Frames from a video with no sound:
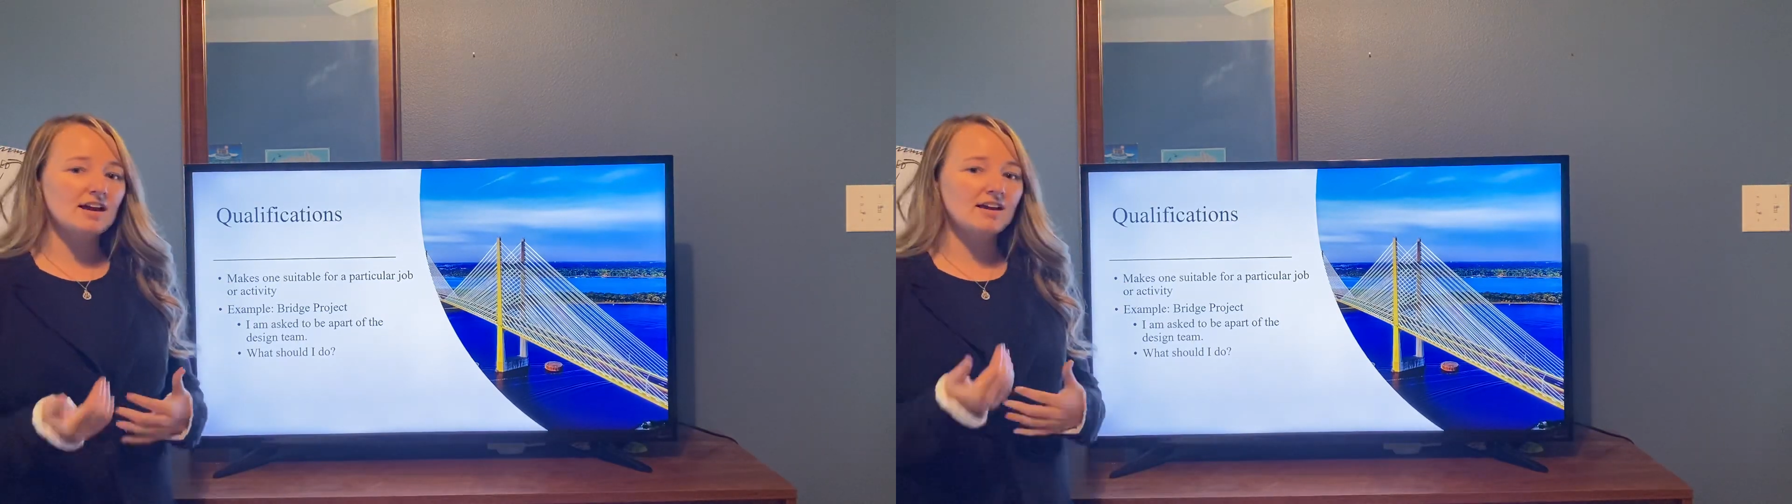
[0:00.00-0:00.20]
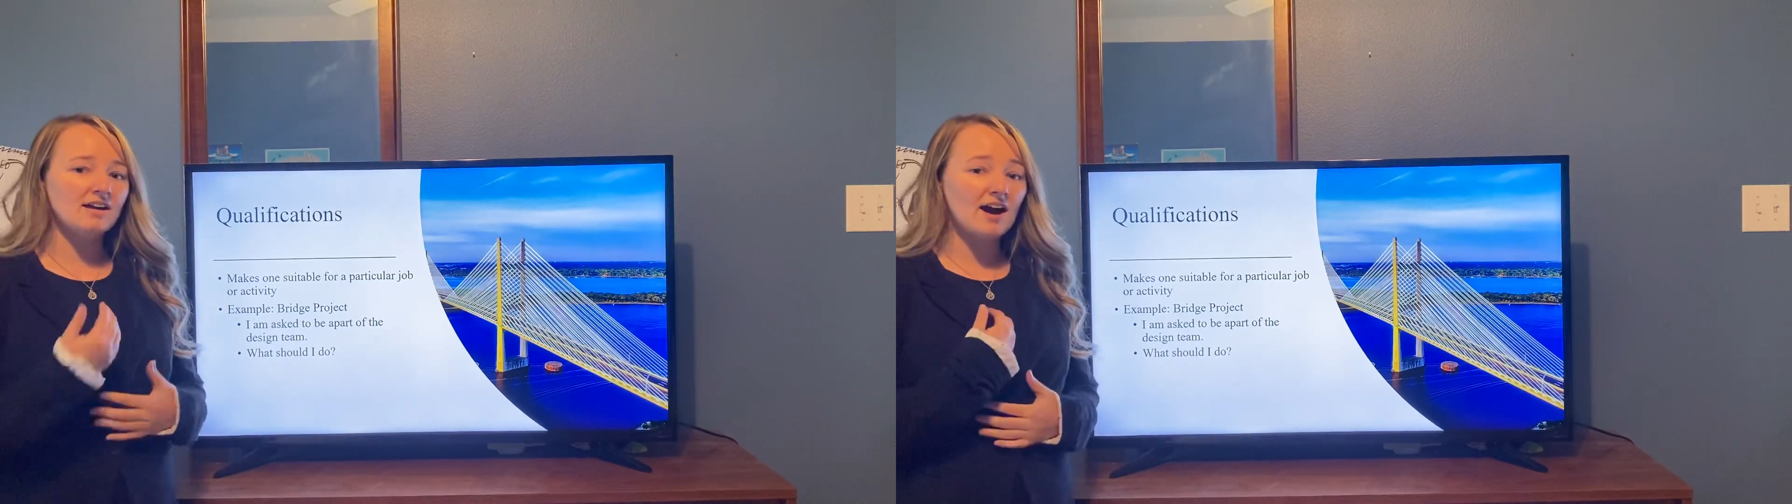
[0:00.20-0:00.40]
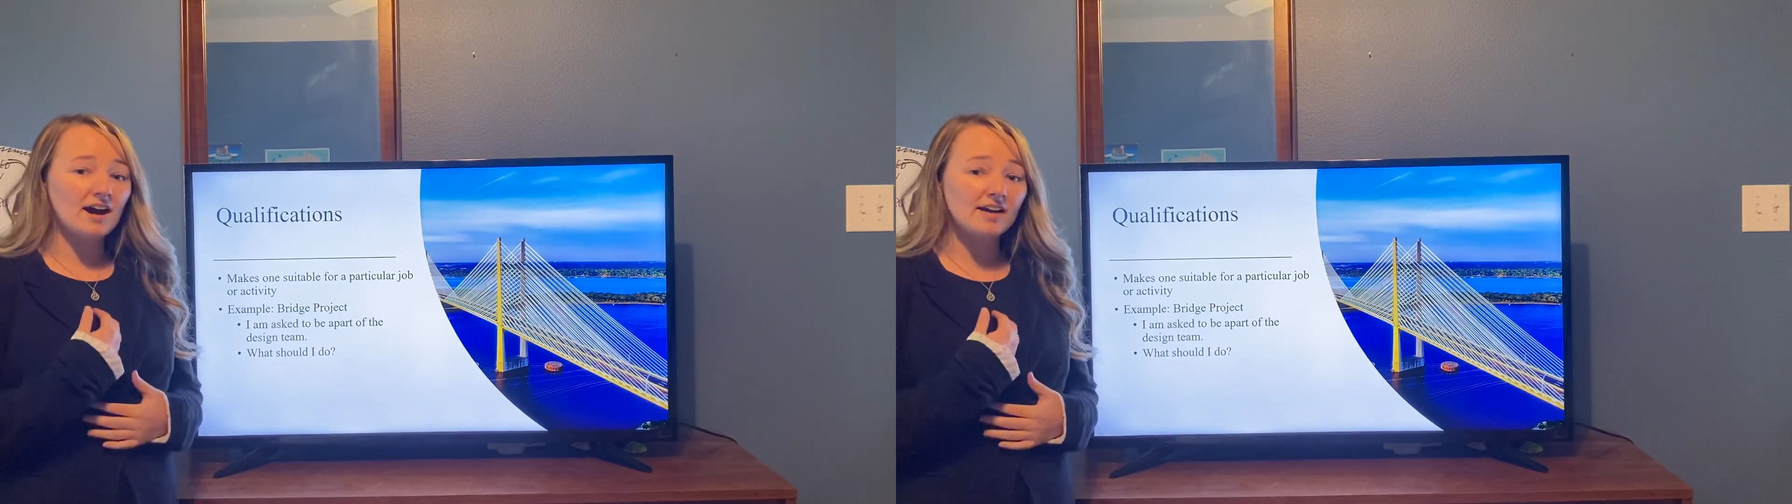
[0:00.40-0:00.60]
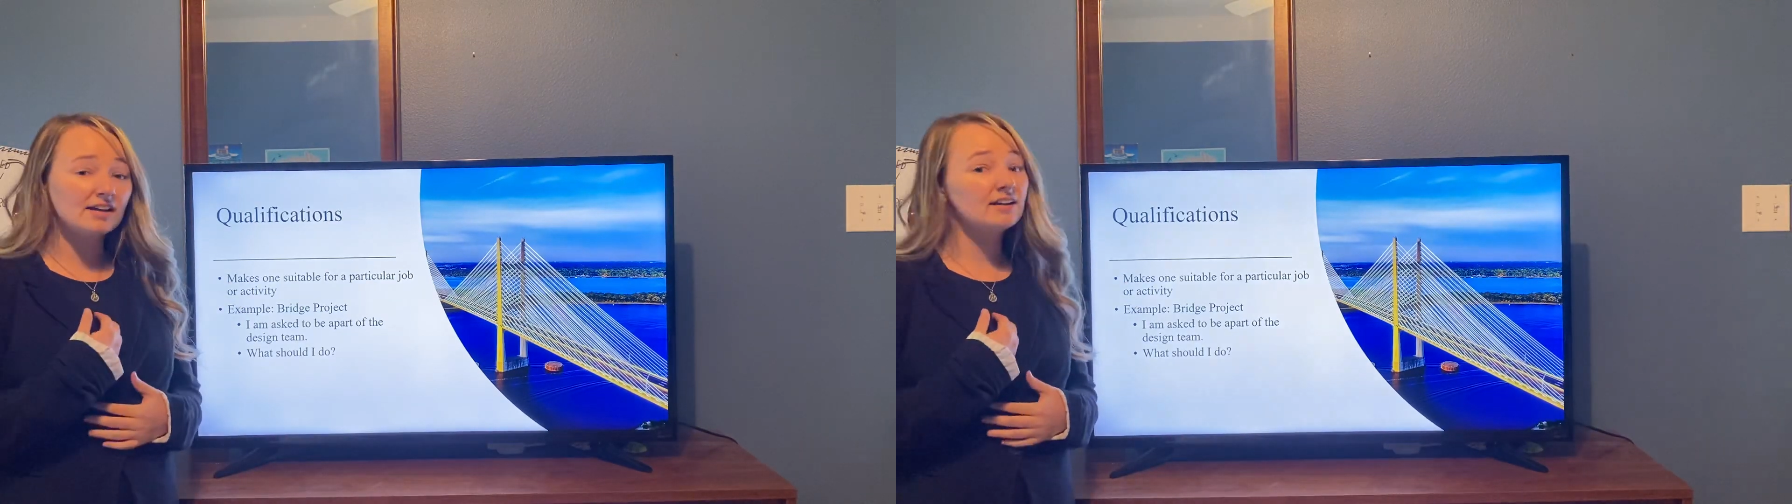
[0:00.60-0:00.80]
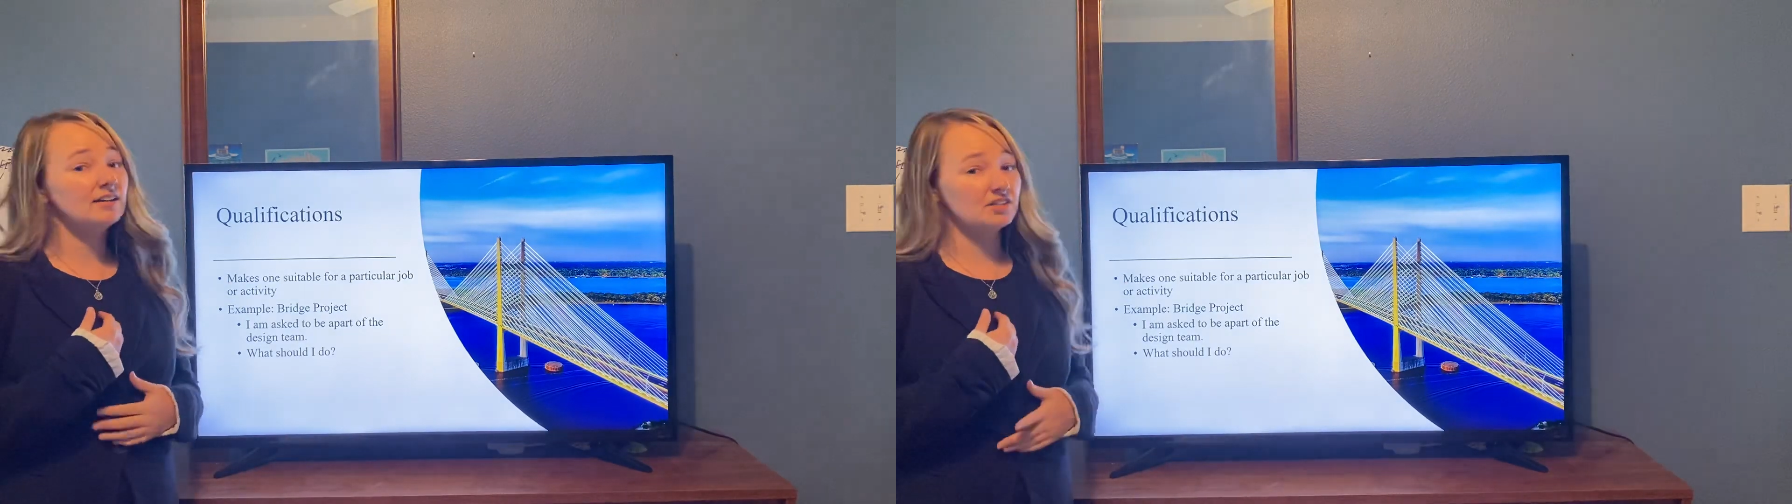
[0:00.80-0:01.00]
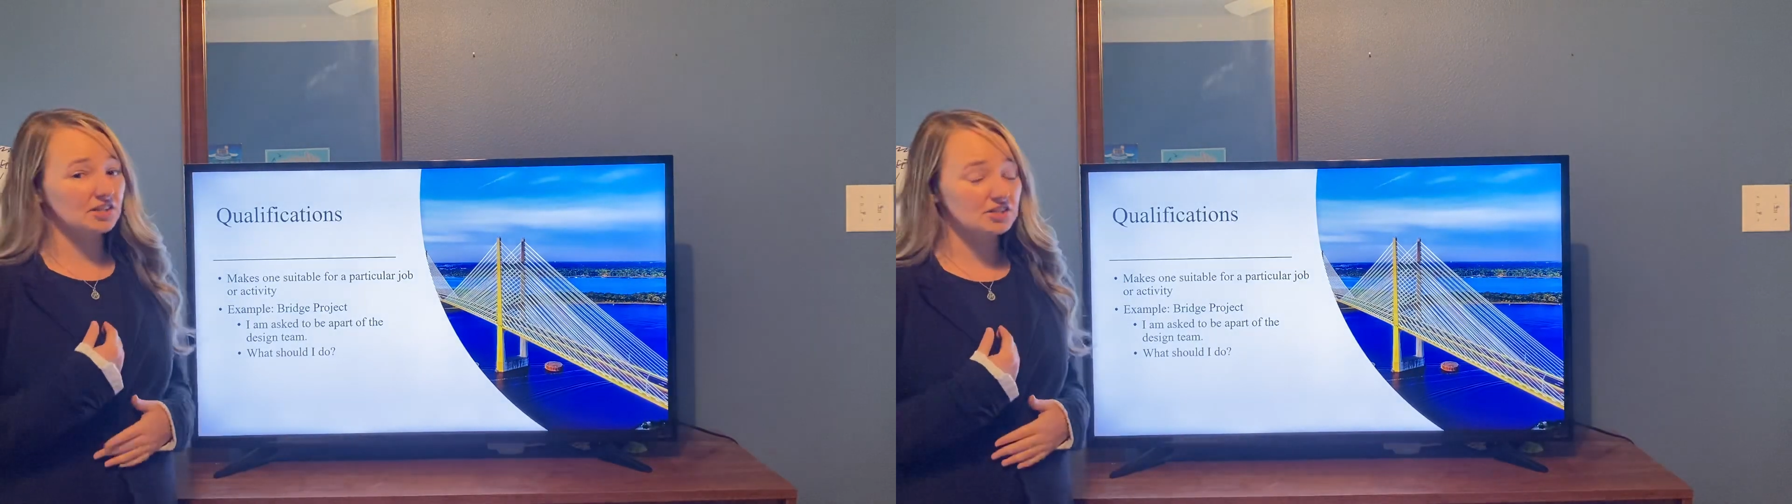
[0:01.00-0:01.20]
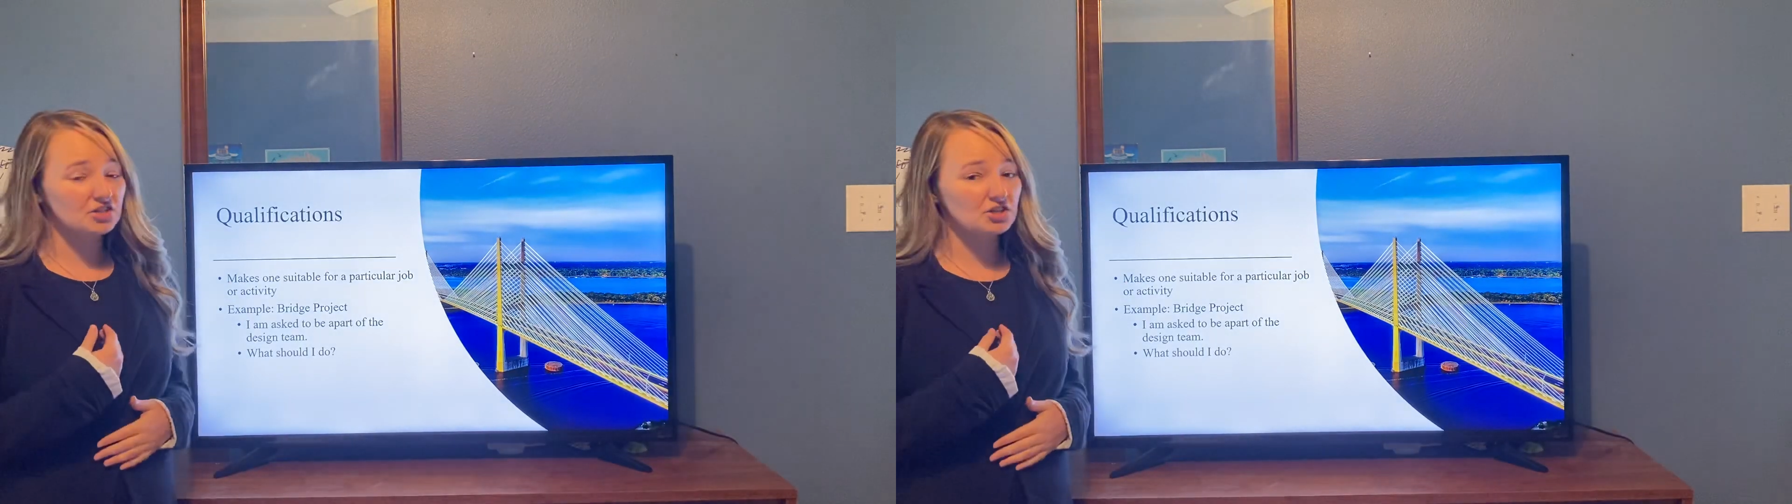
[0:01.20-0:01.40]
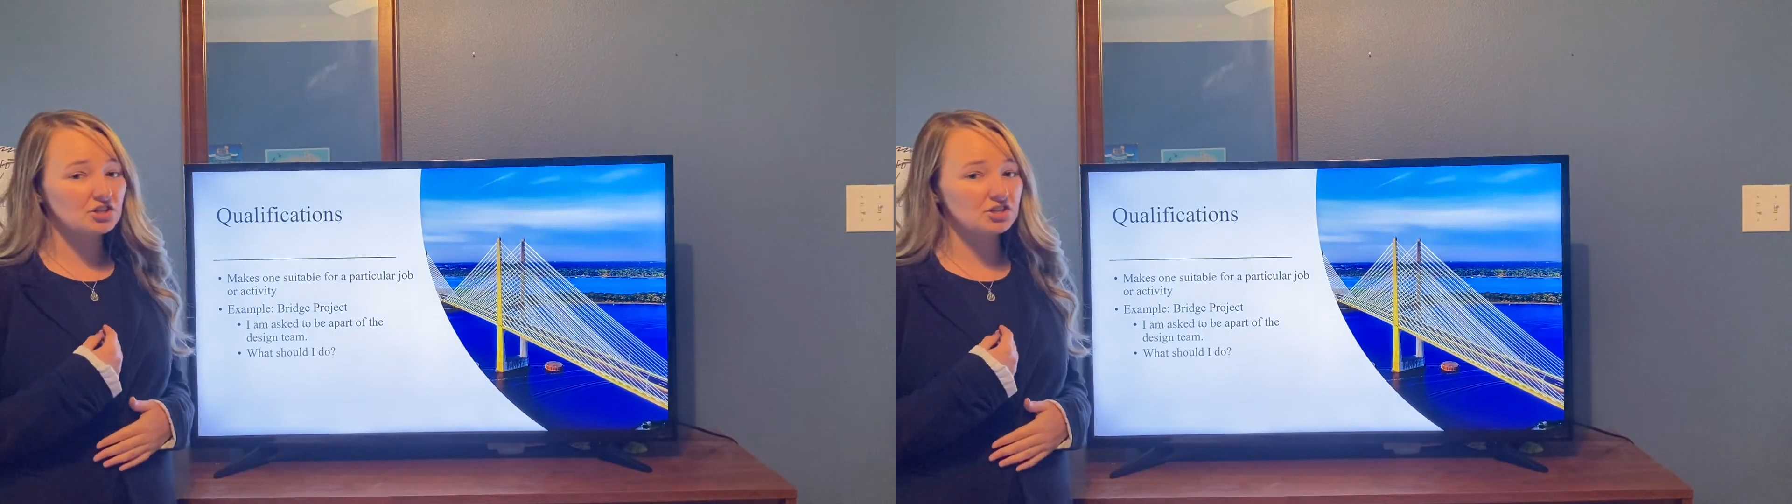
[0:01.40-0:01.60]
and I, an
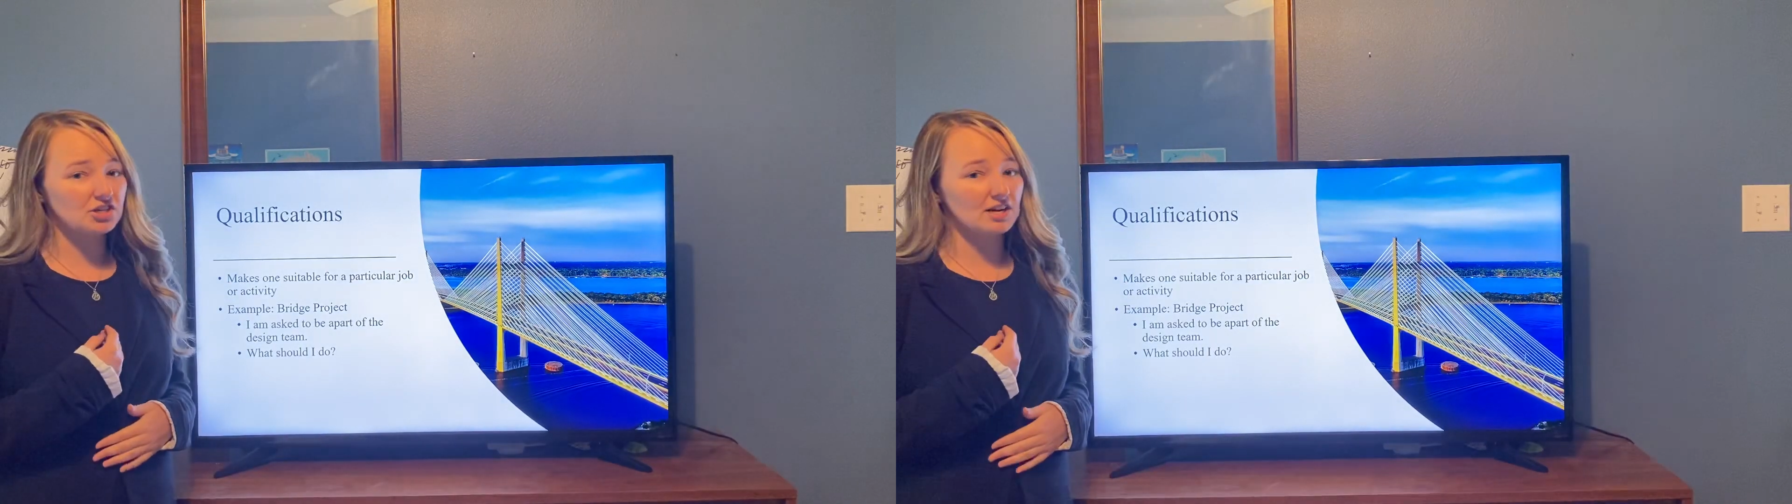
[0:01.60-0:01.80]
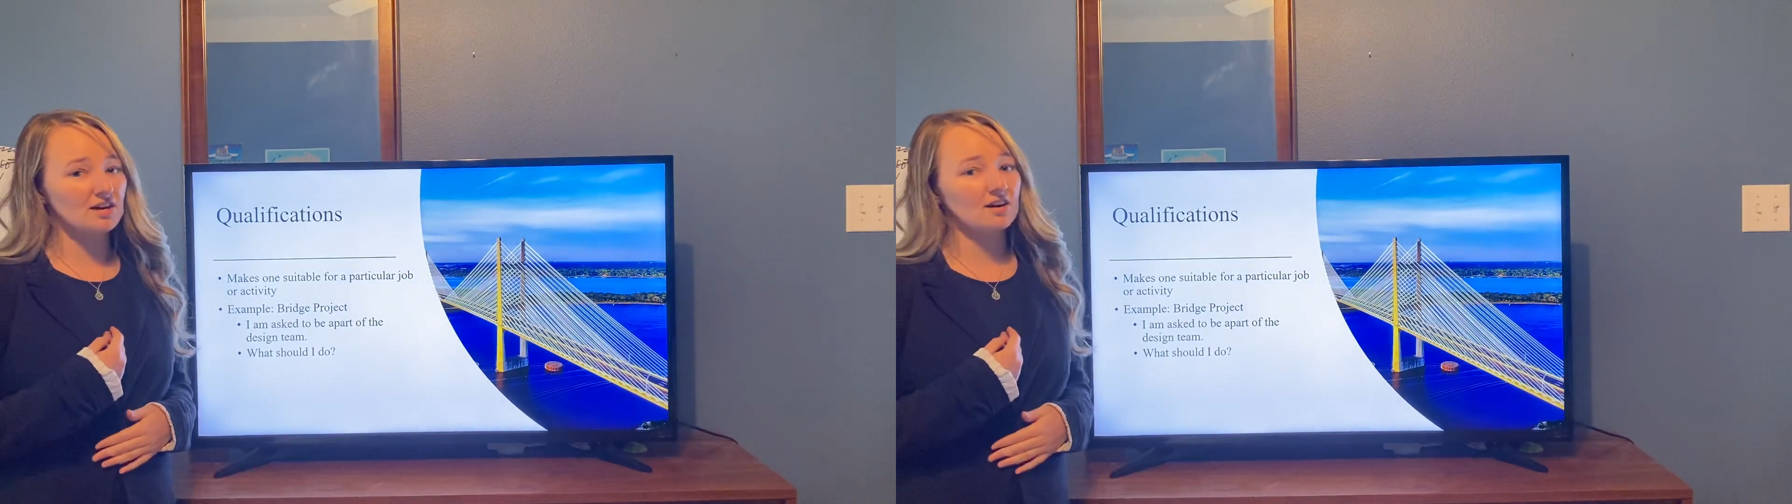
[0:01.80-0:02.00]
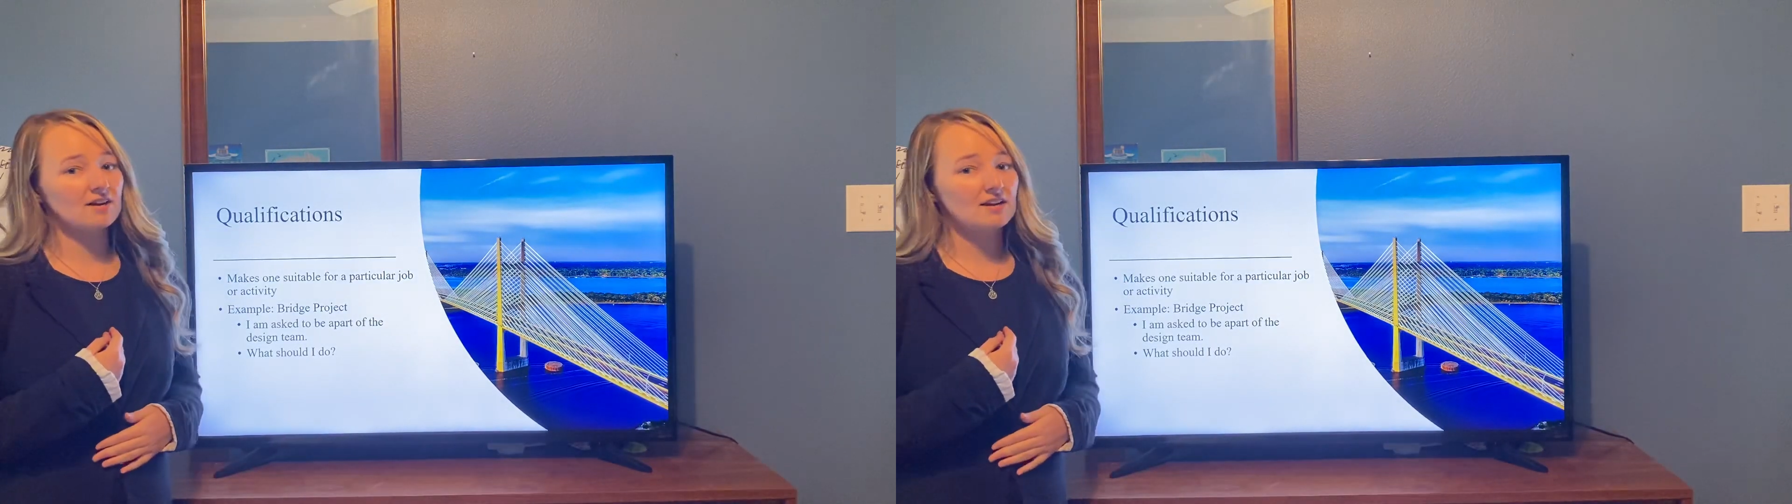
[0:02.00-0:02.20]
industrial engineer,